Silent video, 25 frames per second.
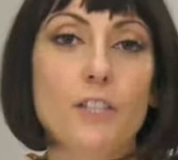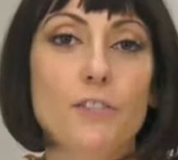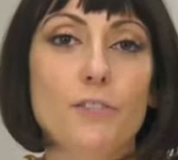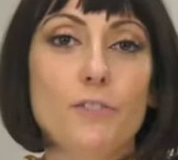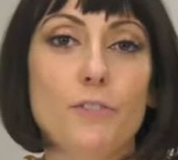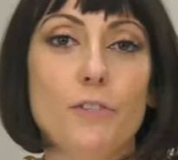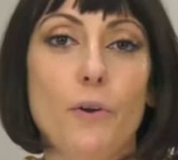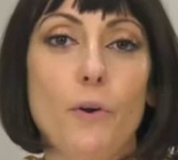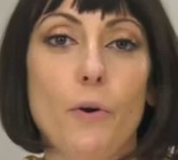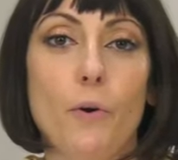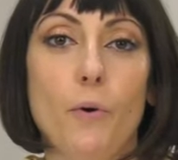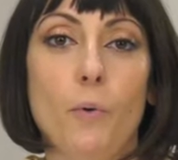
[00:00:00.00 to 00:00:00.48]

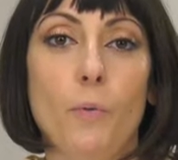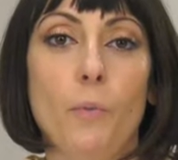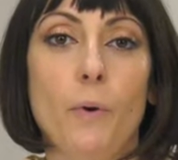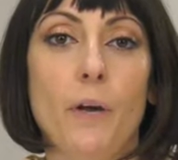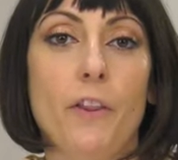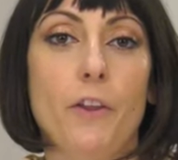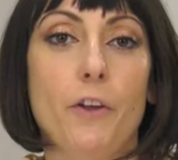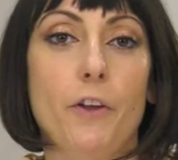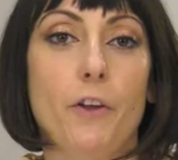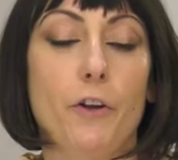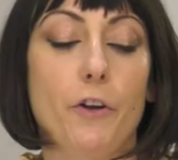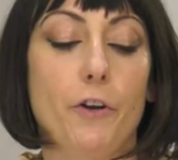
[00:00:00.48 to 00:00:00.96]
So
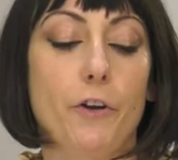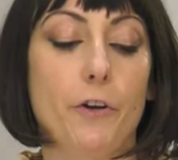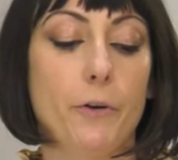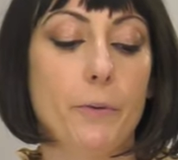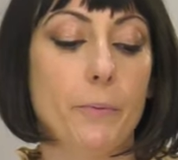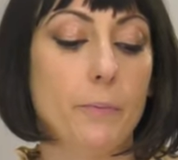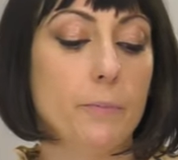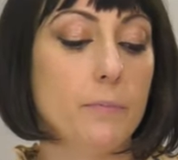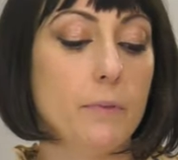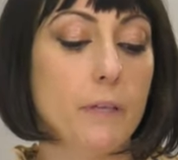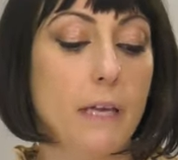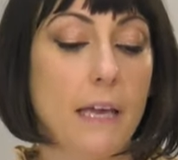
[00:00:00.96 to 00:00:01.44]
whether
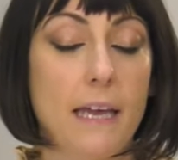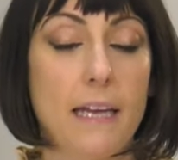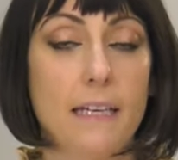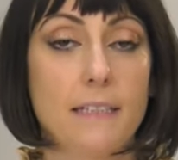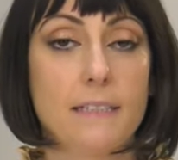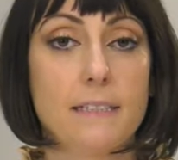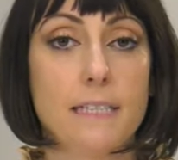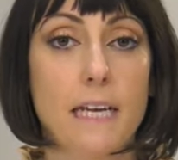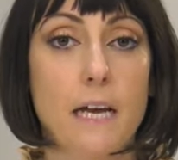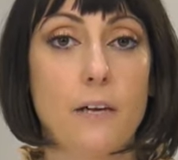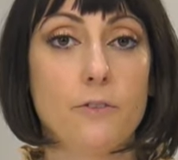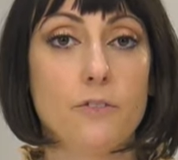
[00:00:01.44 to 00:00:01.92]
you're laying
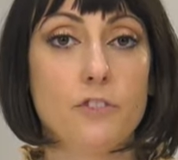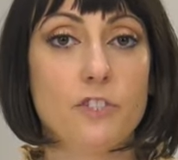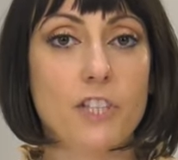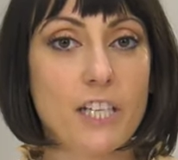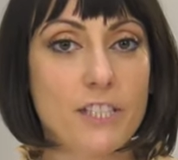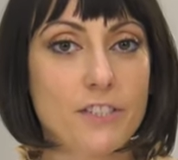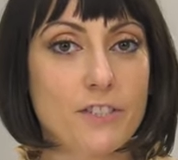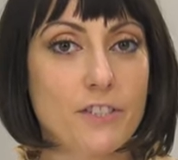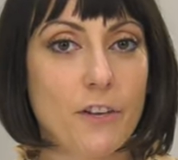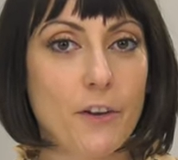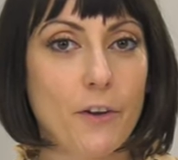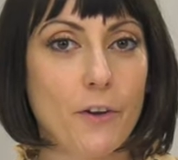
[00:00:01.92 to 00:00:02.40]
down
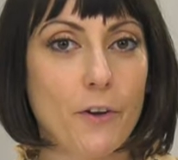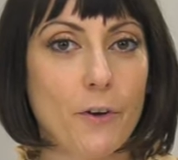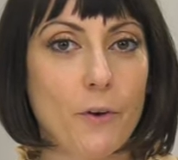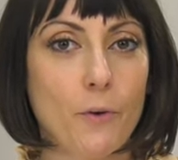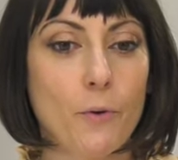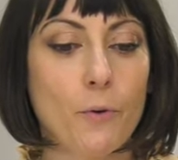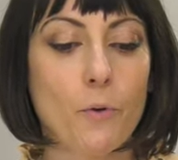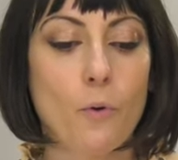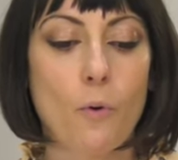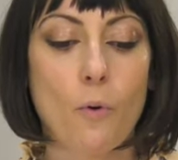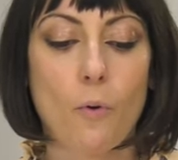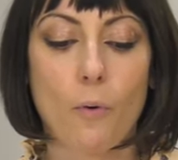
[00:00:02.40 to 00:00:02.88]

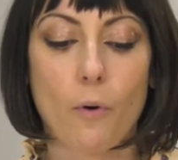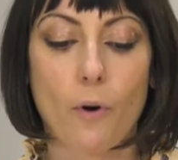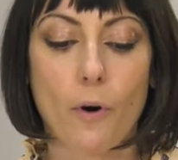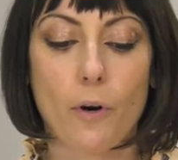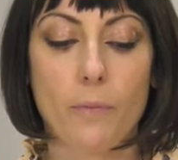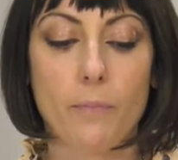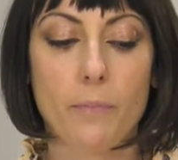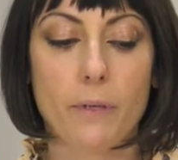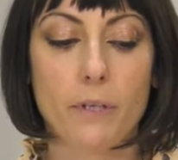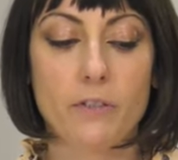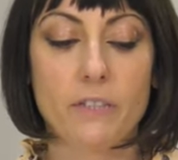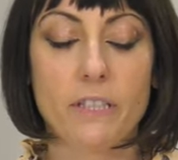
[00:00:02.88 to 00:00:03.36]
gesso
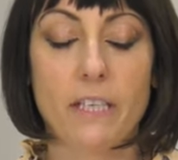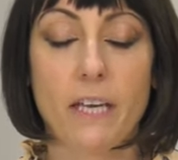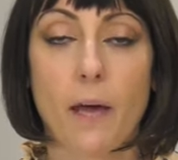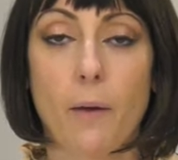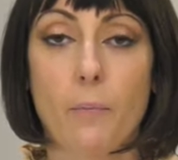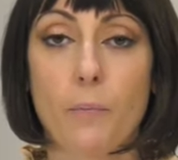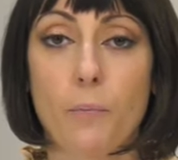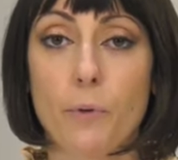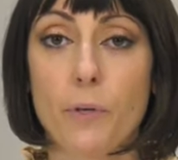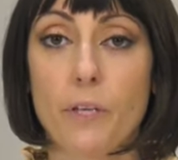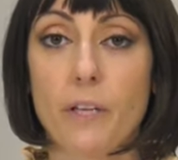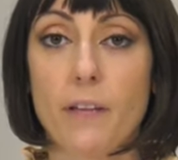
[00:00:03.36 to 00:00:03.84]
or building
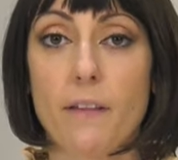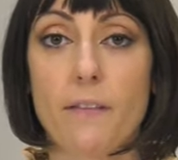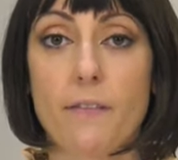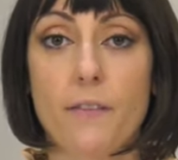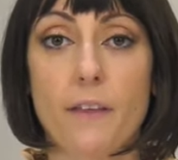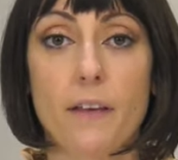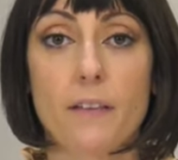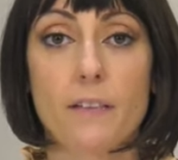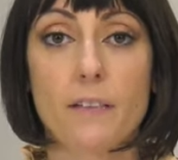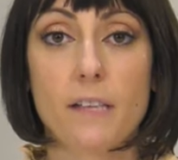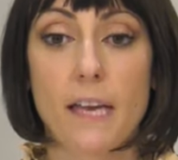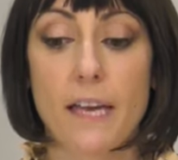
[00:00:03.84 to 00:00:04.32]
up really
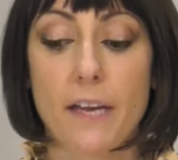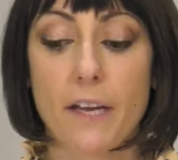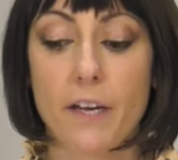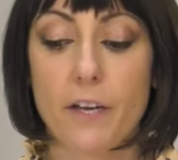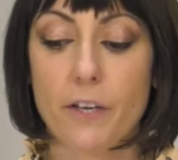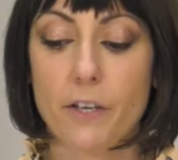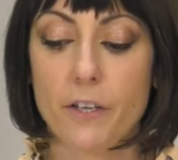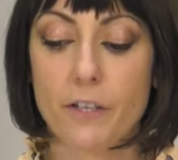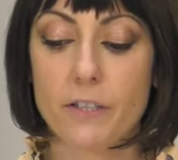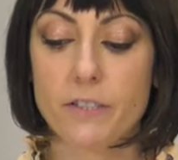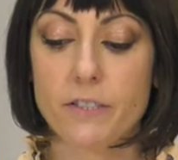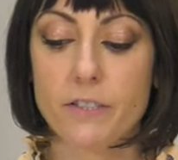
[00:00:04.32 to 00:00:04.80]
thick
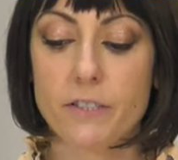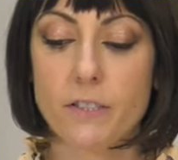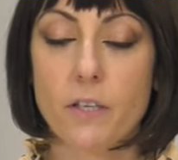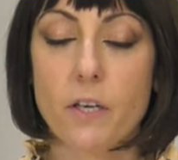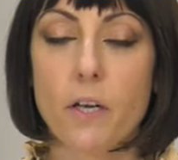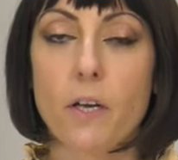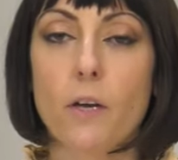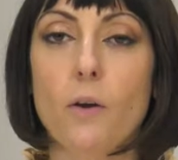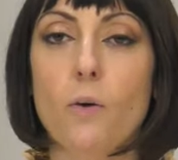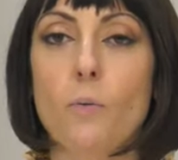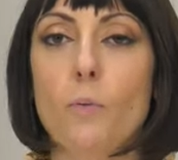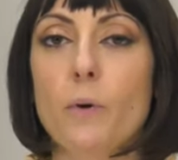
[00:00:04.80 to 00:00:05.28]
layers,
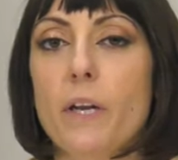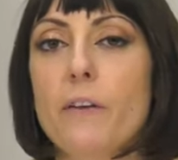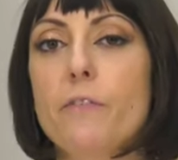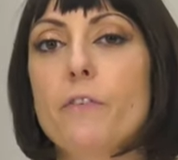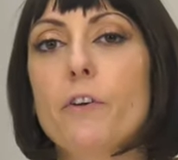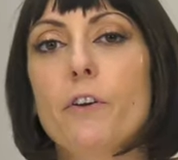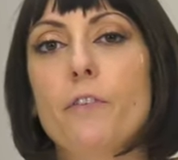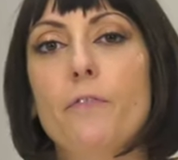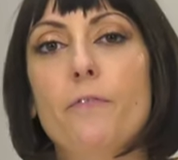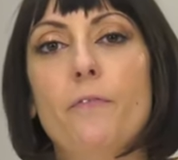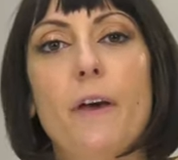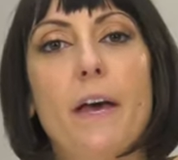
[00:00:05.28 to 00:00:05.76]
whatever
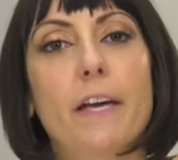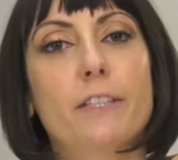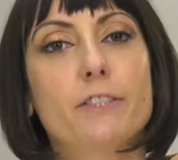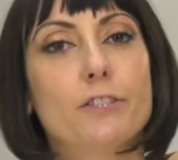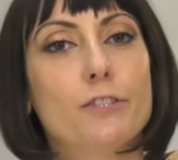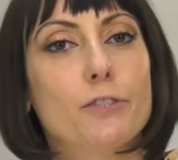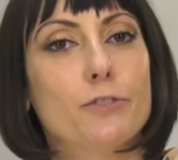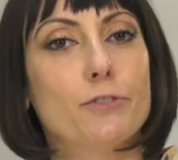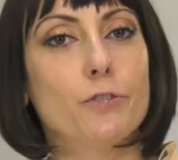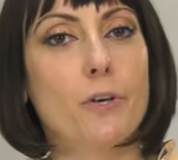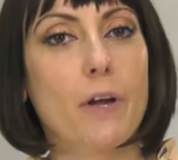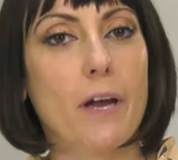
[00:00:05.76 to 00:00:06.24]
effect
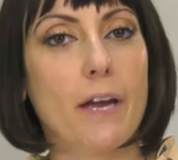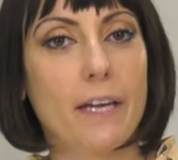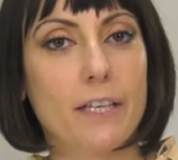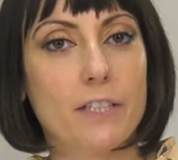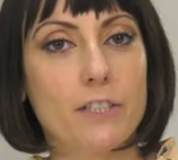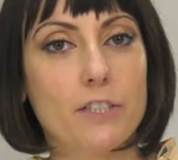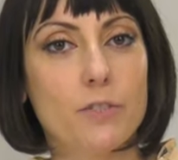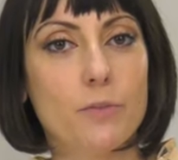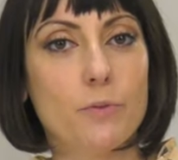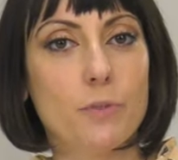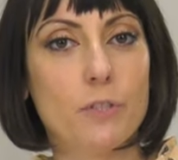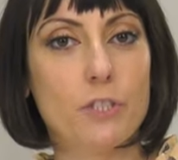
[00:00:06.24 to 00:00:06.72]
you're trying
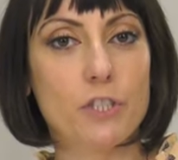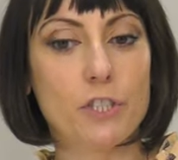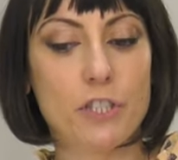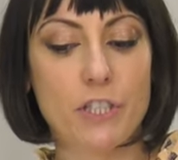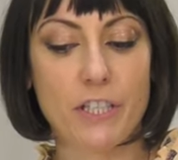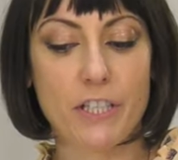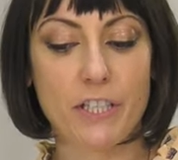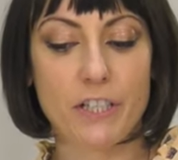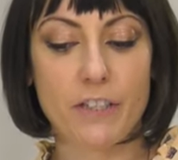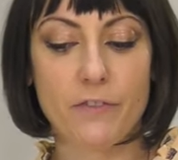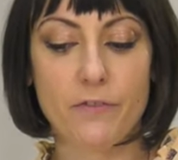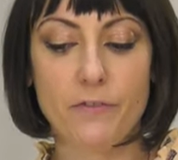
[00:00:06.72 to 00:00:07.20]
to
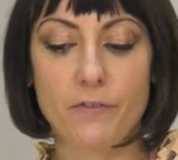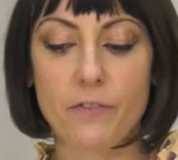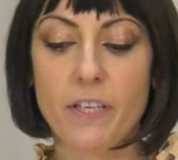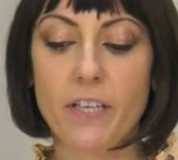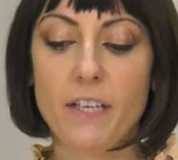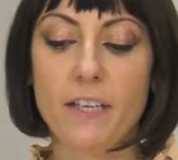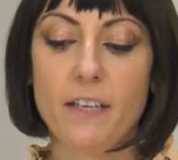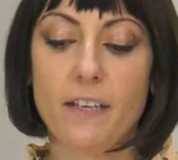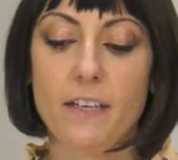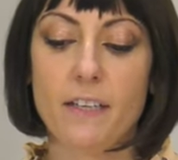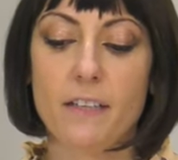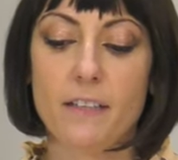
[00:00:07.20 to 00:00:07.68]
achieve,
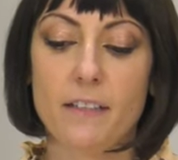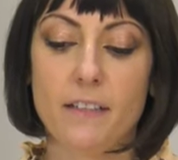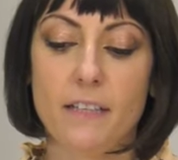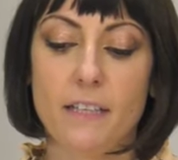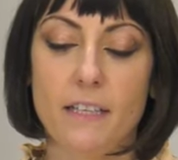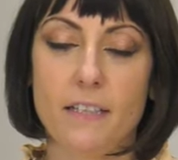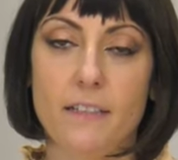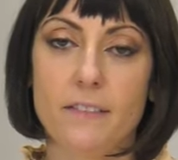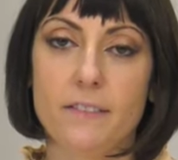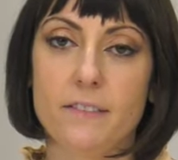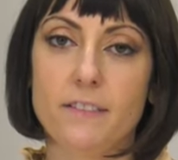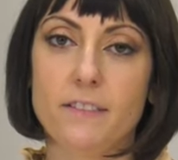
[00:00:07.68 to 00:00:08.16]

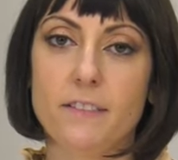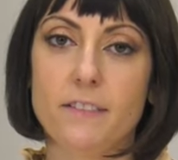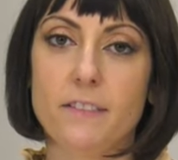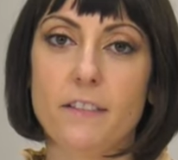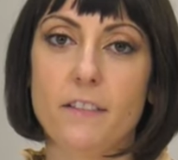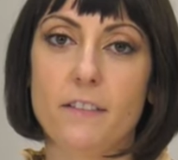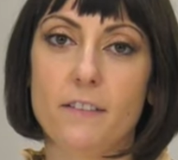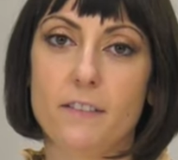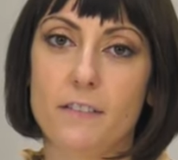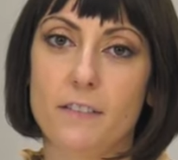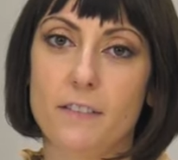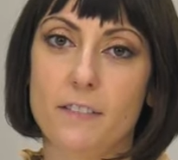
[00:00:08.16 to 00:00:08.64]
these
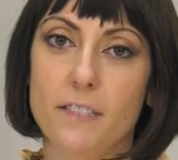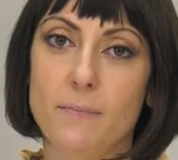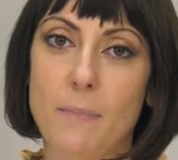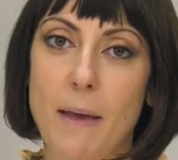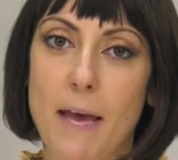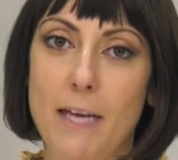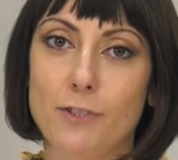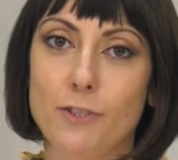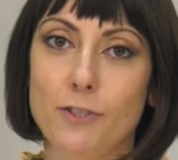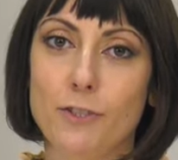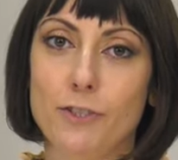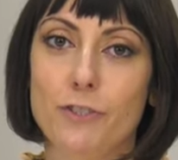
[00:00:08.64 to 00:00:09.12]

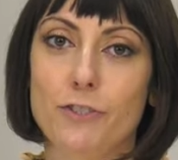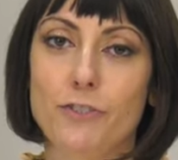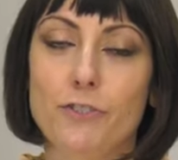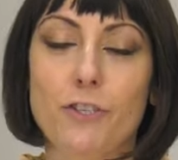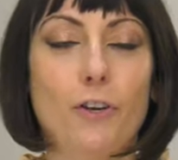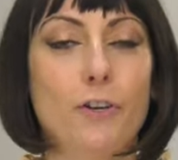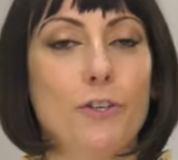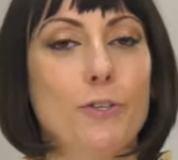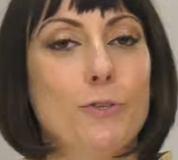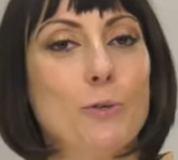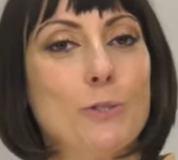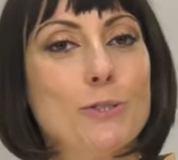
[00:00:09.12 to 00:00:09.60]
spatchers
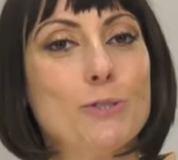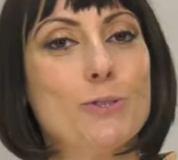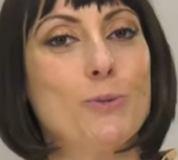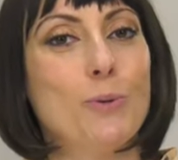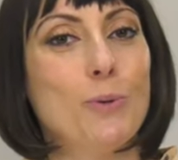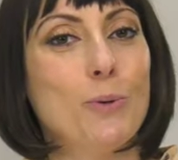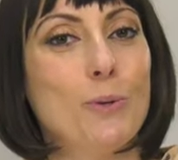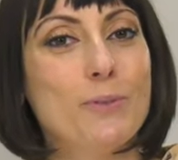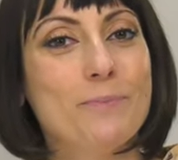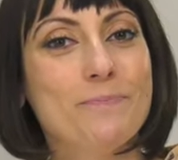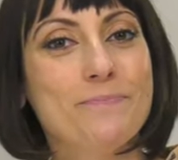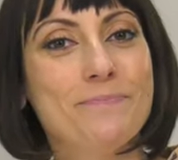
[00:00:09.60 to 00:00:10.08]
are your
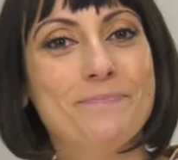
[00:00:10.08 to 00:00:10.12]
tool.